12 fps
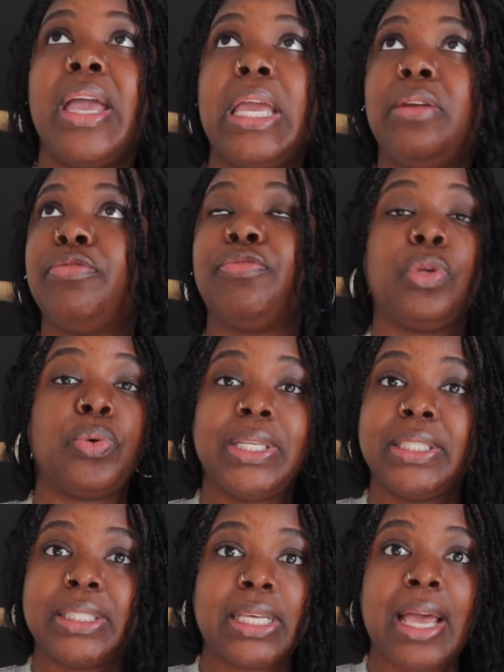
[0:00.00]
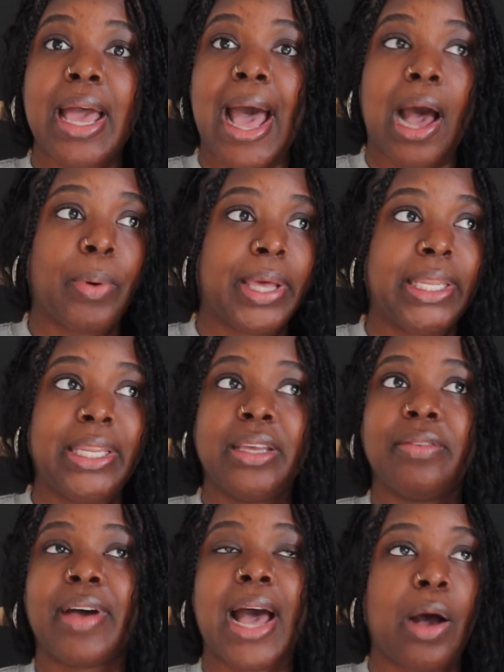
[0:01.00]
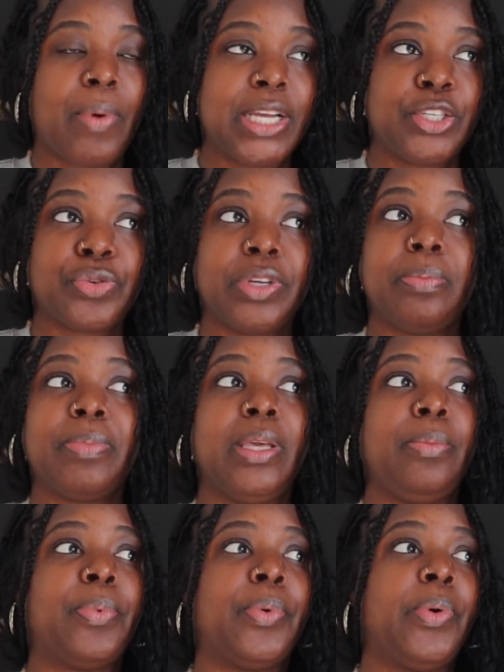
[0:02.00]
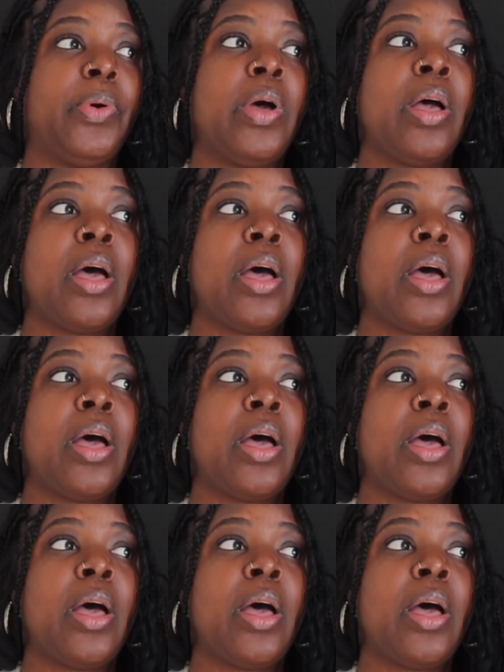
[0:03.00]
influence how I live, how I treat people,